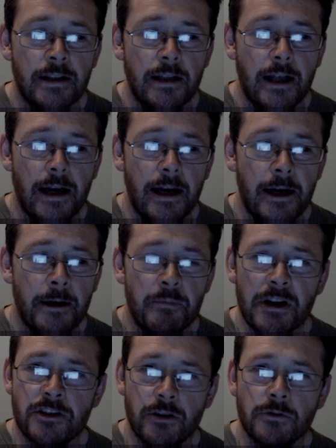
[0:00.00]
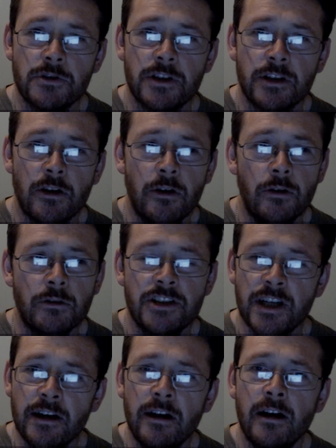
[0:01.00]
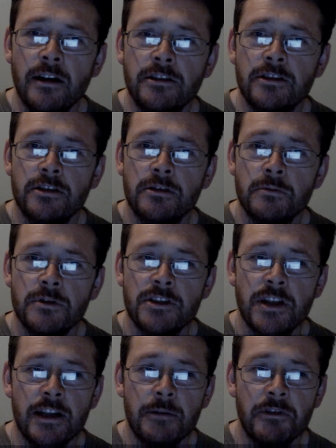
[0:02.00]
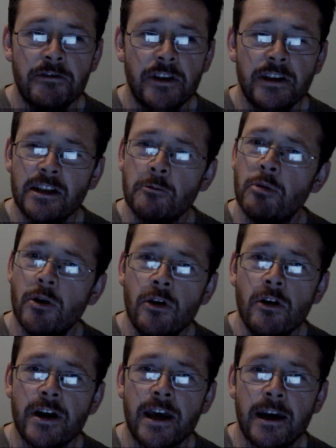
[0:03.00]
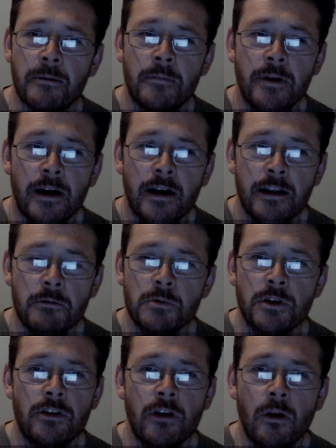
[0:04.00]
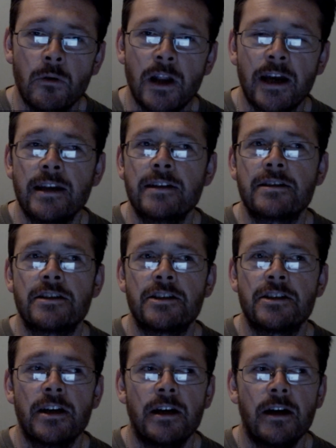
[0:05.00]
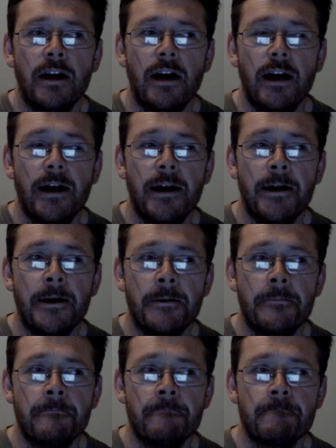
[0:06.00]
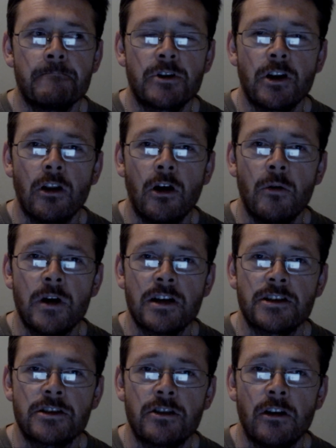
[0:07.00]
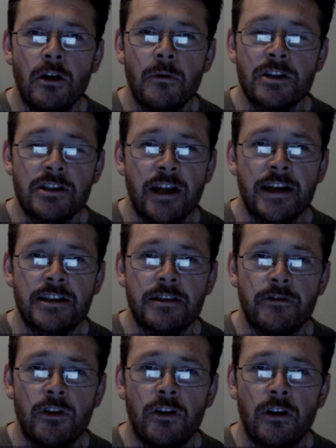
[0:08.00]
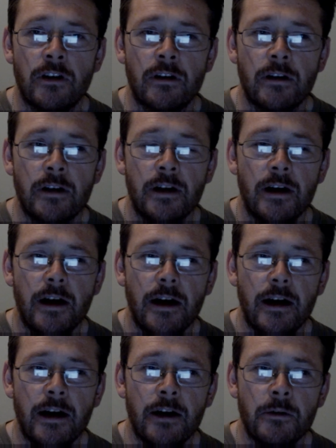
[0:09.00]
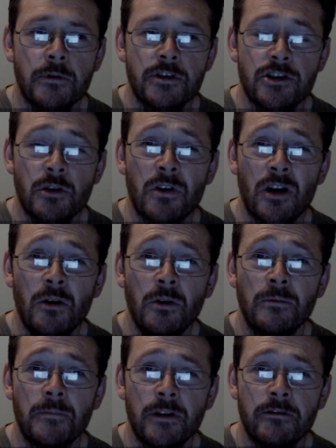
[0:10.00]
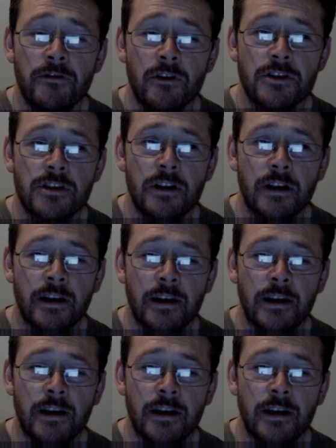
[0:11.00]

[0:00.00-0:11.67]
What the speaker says: Brad Jones was in goal. Gerrard was there in the midfield. He had a poor game. That was one of the lowlights. But the lowest light of all was Joe Cole. Unfortunately,